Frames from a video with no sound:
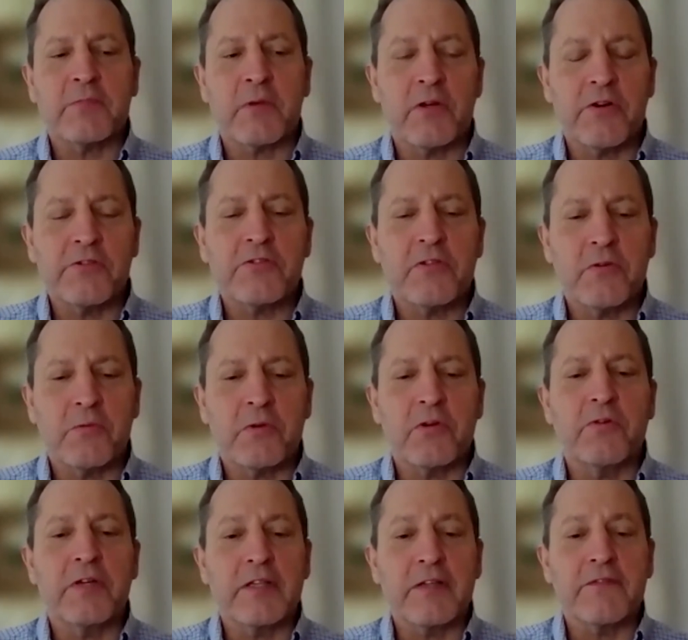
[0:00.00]
but also we're
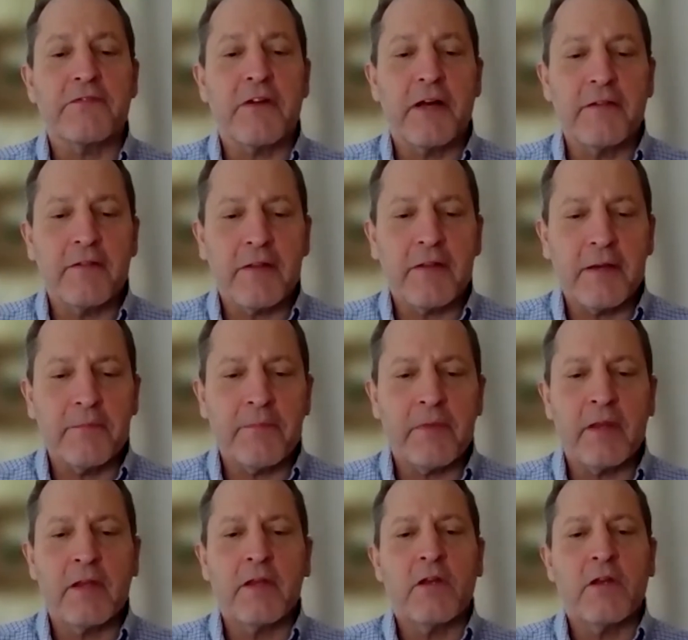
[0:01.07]
going to fund them.